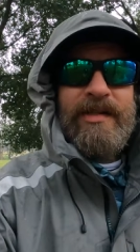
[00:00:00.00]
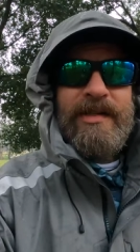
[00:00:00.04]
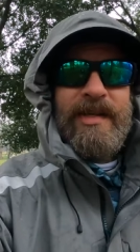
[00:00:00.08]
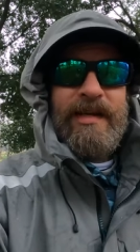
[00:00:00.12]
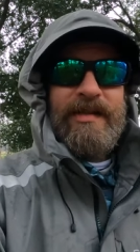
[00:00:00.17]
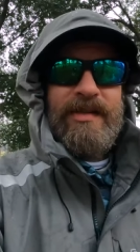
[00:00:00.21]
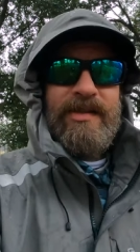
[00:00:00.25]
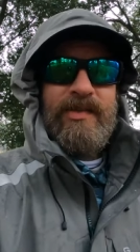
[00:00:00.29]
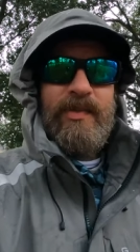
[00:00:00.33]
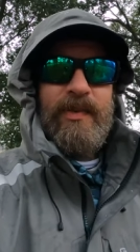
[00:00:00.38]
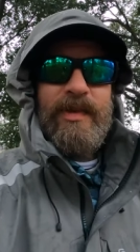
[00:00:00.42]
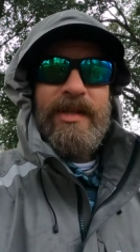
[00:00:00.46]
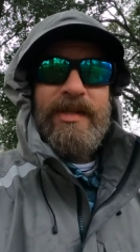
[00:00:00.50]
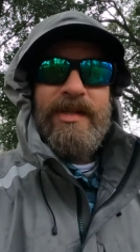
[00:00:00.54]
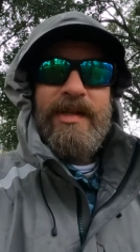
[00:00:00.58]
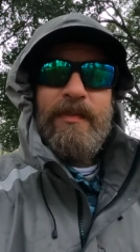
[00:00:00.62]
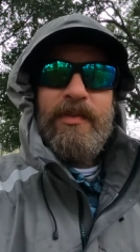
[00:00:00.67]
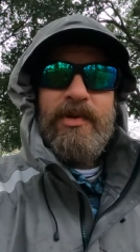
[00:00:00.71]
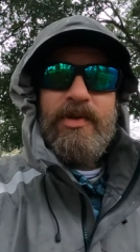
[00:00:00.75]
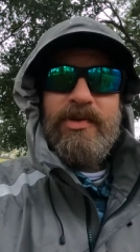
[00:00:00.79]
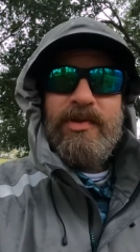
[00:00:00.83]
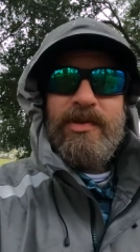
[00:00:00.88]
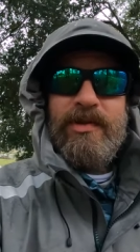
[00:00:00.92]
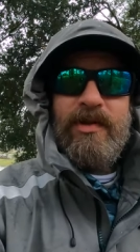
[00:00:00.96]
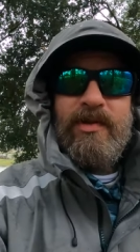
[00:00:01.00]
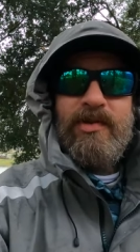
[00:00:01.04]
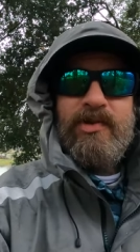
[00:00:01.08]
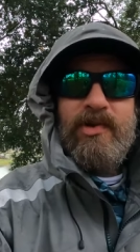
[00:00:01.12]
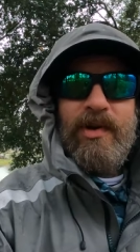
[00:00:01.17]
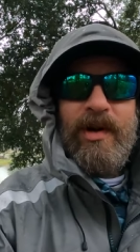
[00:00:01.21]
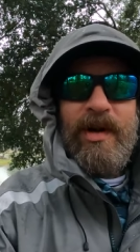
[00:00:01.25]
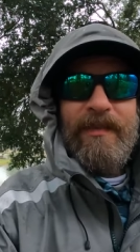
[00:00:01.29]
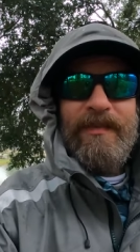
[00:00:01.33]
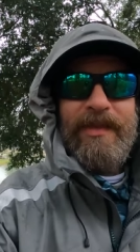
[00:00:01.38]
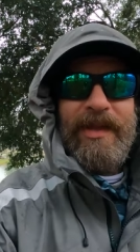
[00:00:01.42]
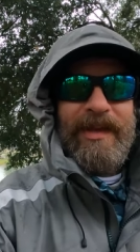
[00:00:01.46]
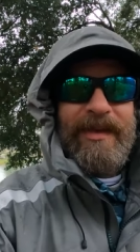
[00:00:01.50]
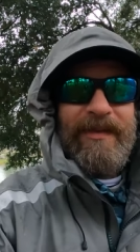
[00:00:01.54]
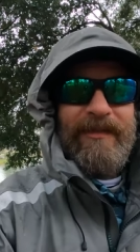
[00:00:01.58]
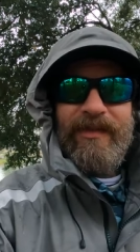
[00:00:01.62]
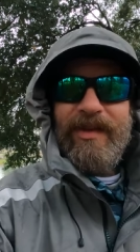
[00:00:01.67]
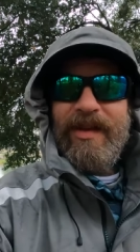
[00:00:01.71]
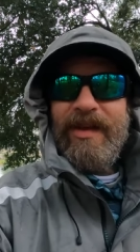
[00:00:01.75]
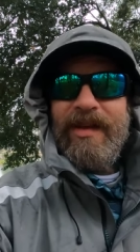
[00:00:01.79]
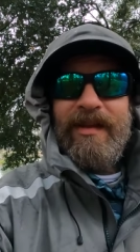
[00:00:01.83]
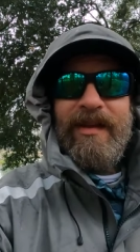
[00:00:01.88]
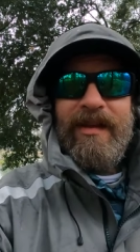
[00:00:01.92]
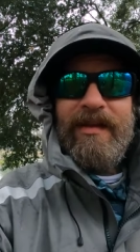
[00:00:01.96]
here in Texas, when the temperatures do drop, they
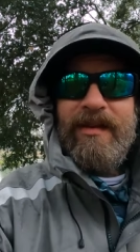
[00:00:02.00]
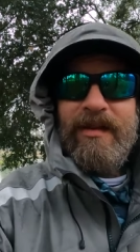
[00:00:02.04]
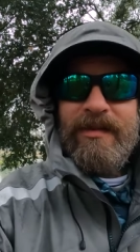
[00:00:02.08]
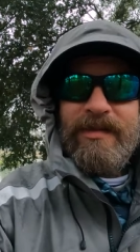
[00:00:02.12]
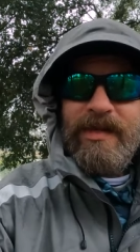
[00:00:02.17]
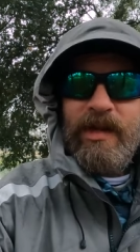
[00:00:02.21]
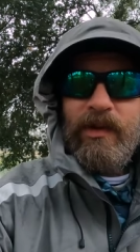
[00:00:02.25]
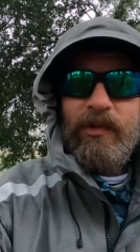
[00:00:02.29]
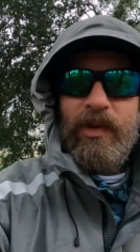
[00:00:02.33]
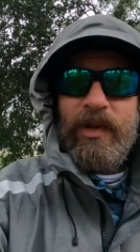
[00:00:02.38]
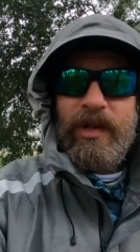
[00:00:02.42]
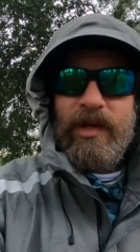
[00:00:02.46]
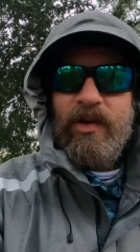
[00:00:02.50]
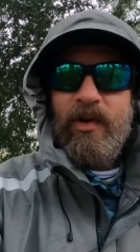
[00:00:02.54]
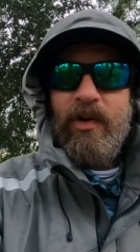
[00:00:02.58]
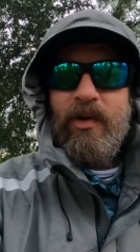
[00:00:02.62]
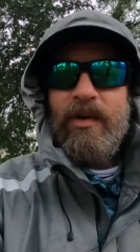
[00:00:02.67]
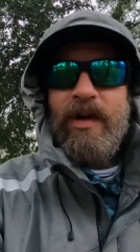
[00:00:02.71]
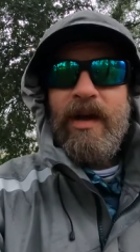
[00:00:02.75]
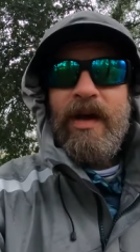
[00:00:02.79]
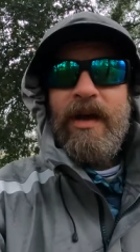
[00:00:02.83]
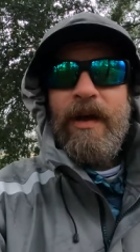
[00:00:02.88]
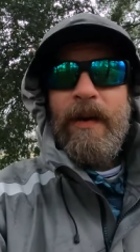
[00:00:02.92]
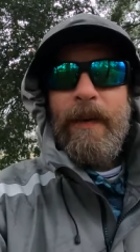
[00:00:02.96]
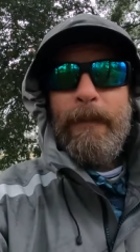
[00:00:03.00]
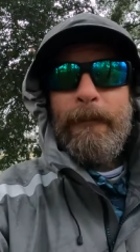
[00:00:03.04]
give, it, it does get really cold.